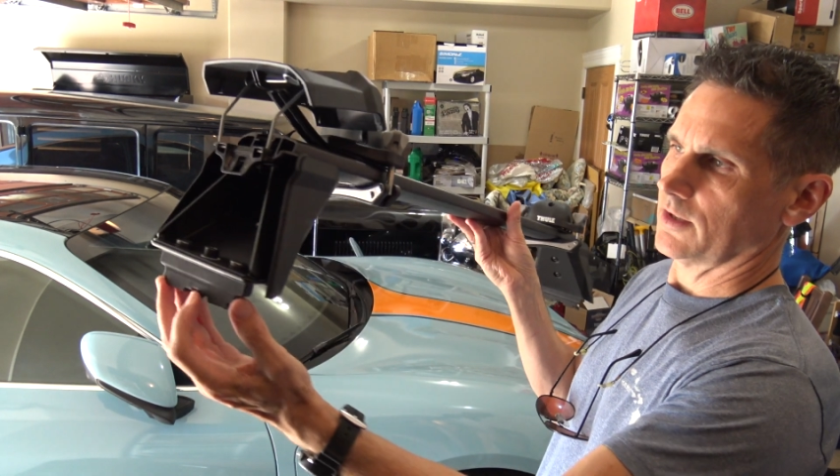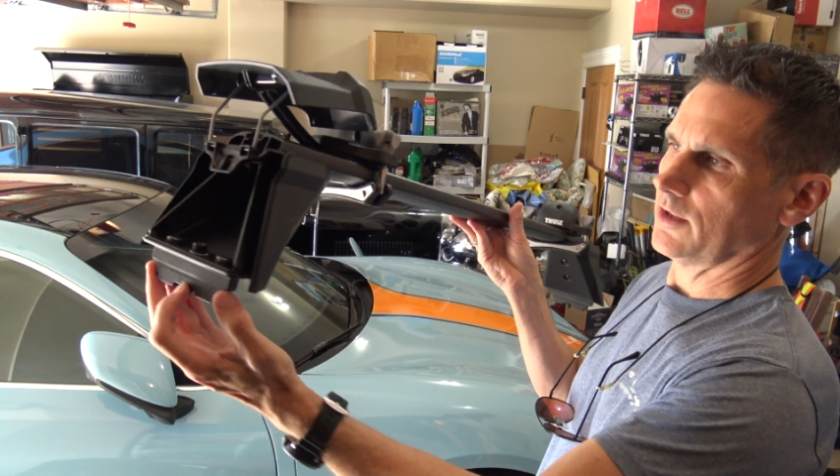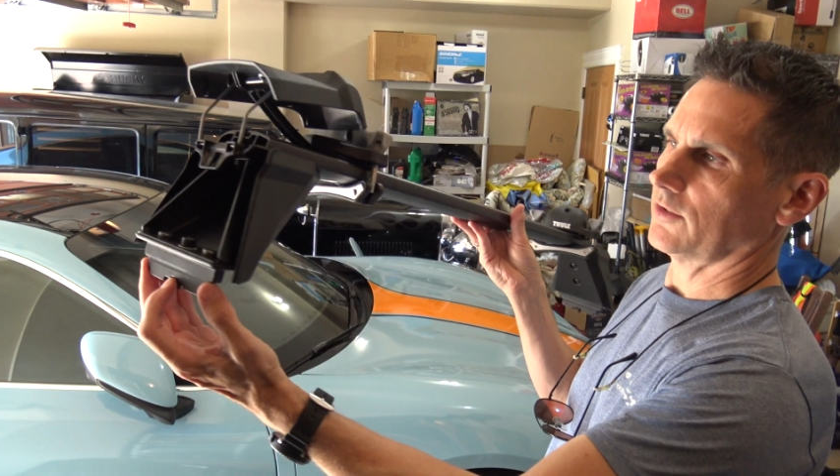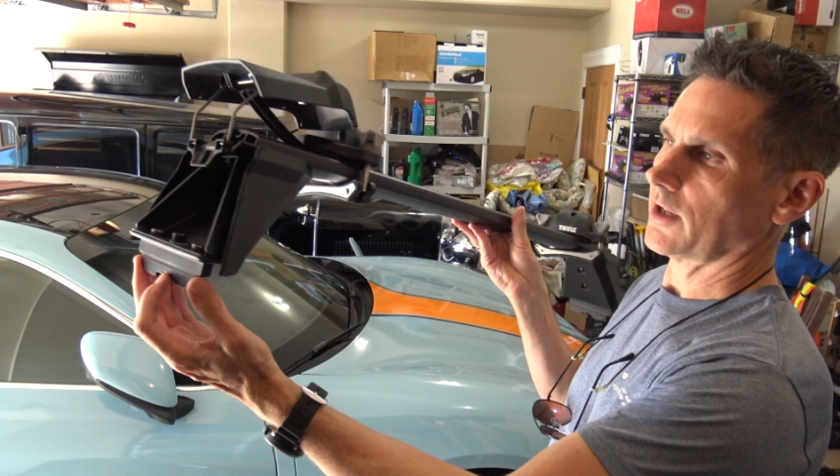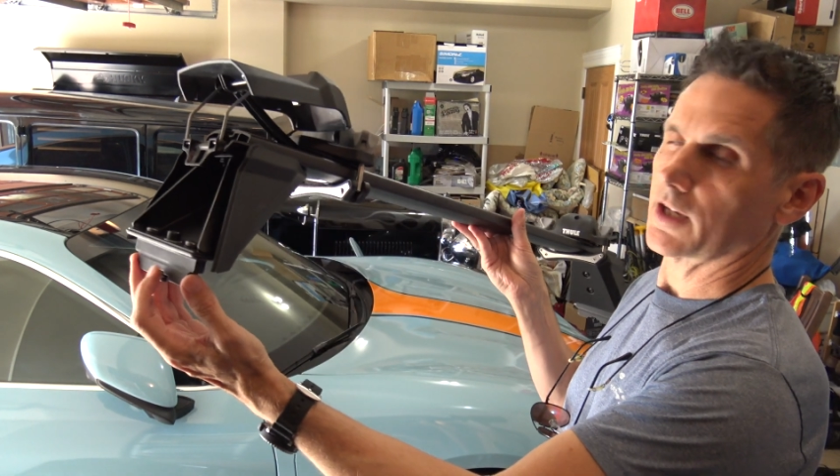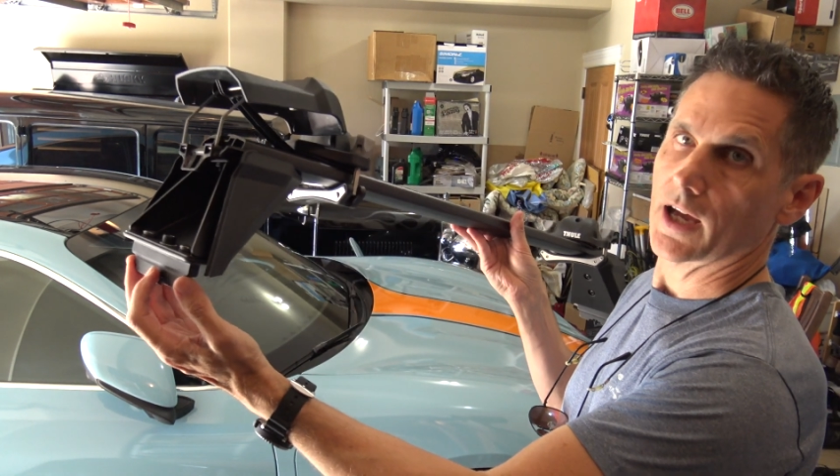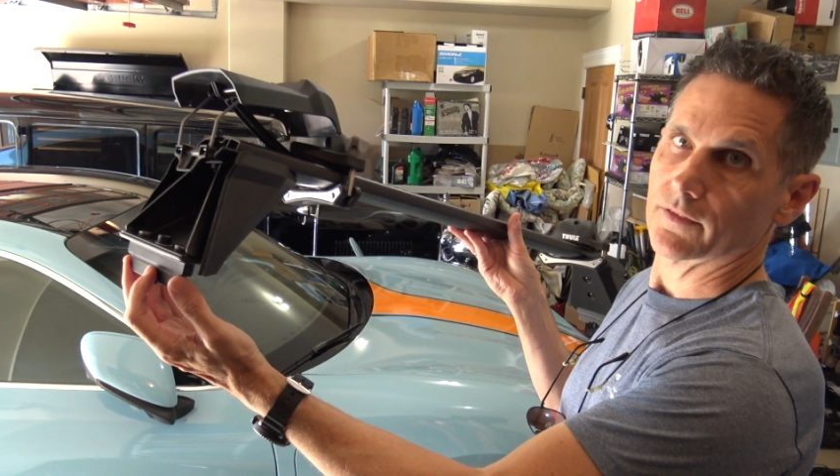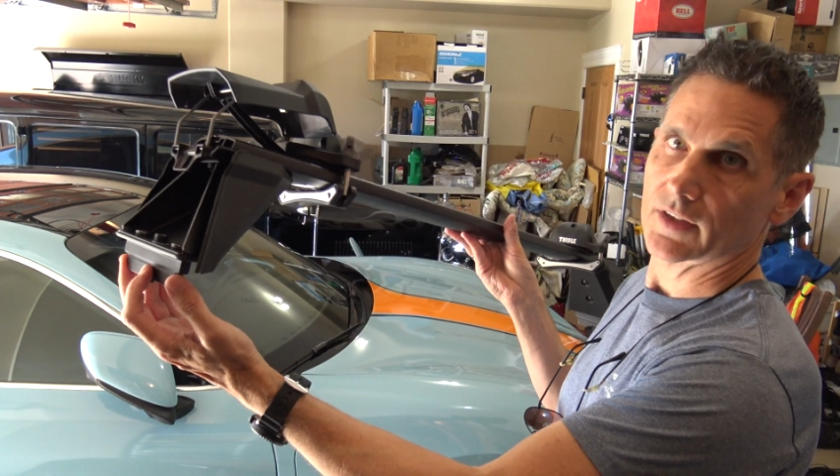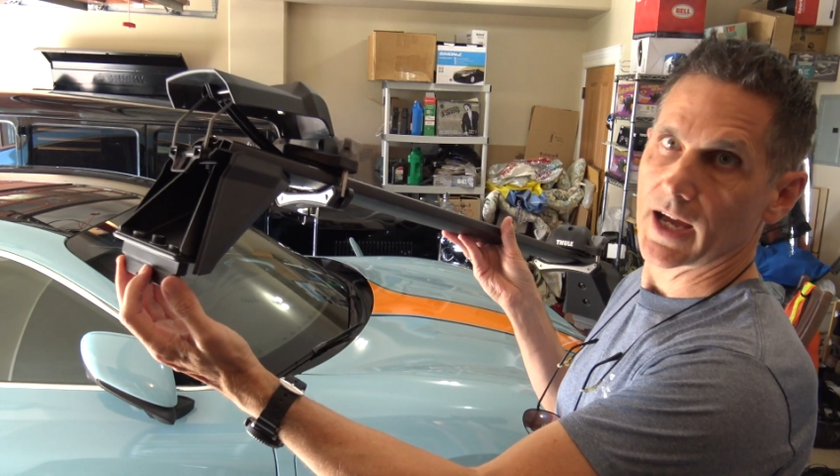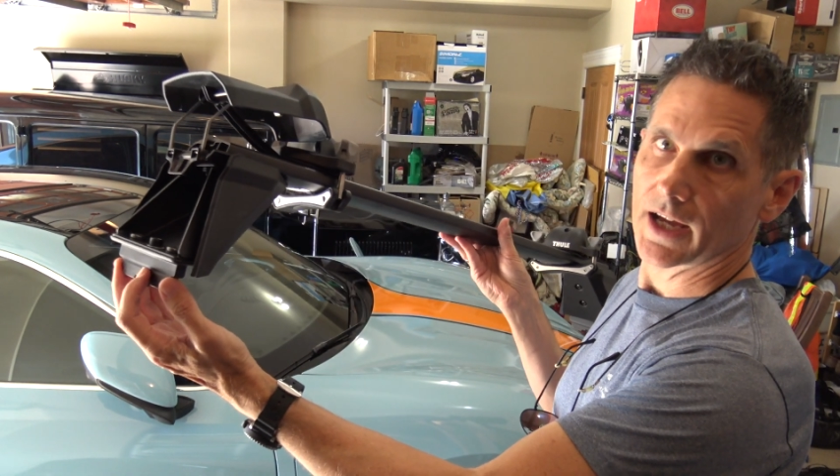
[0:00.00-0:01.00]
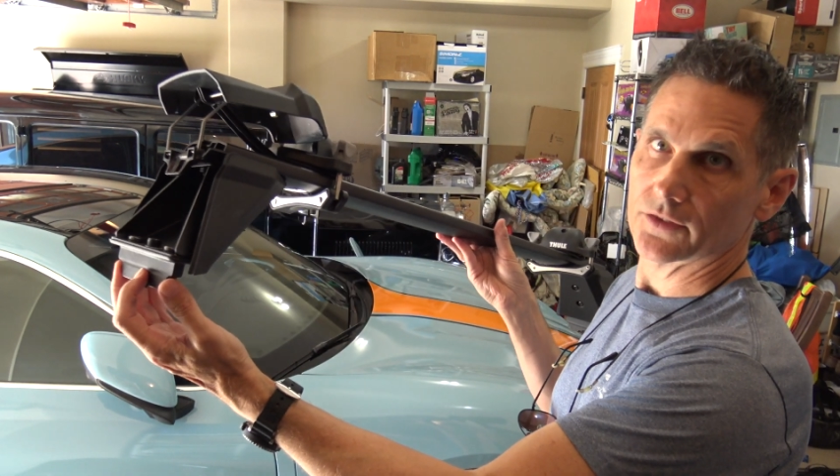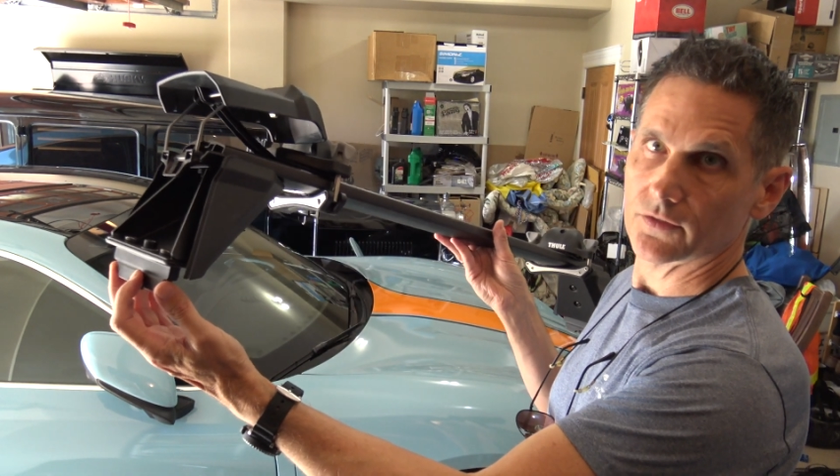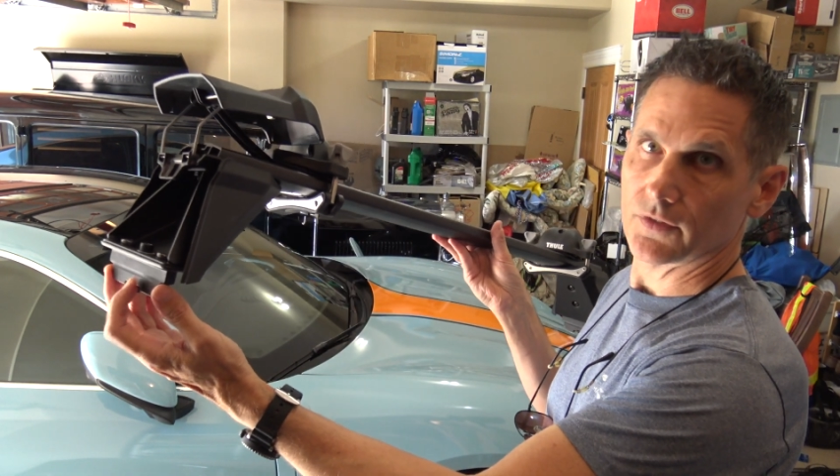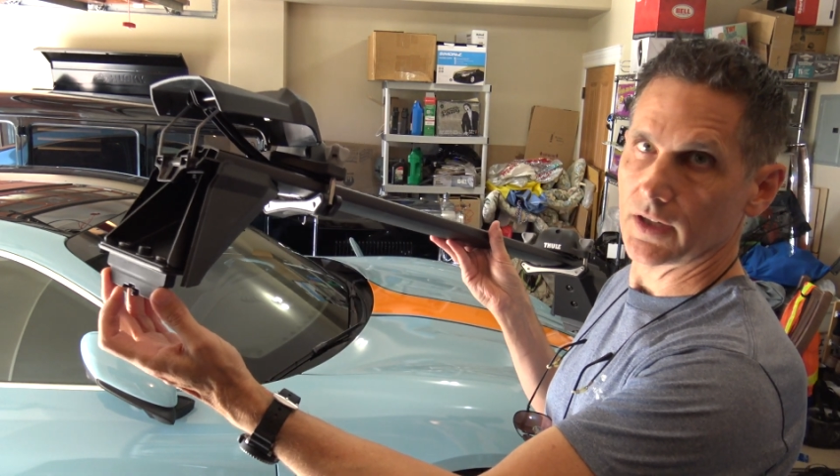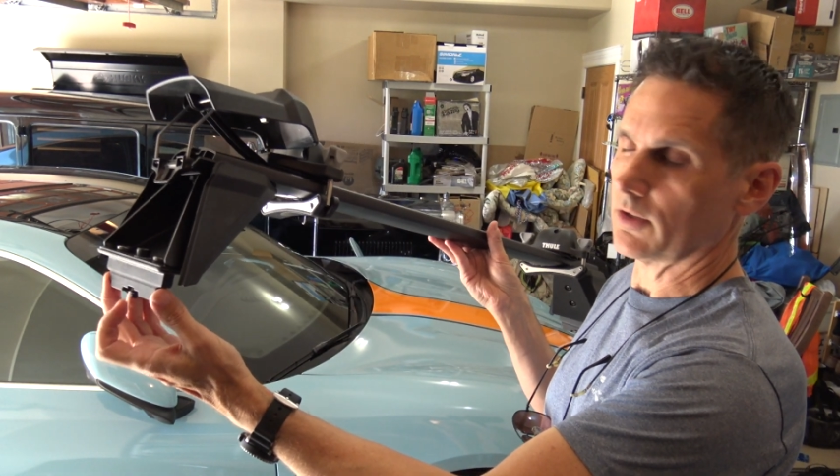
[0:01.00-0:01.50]
these have cast
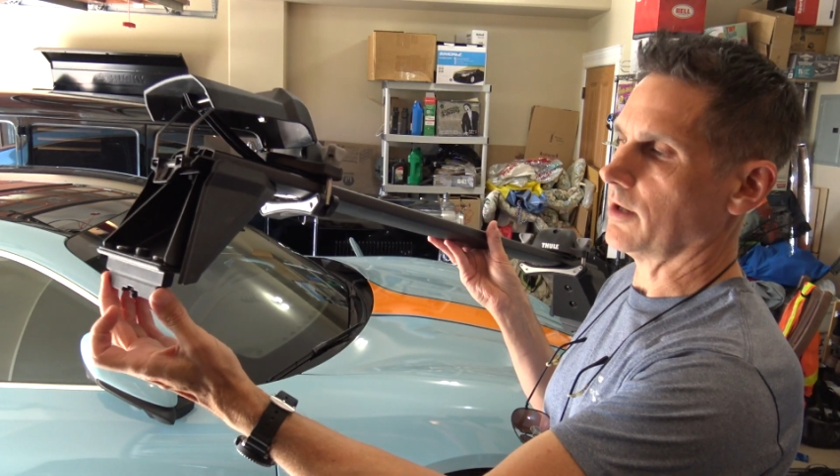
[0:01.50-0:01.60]
feet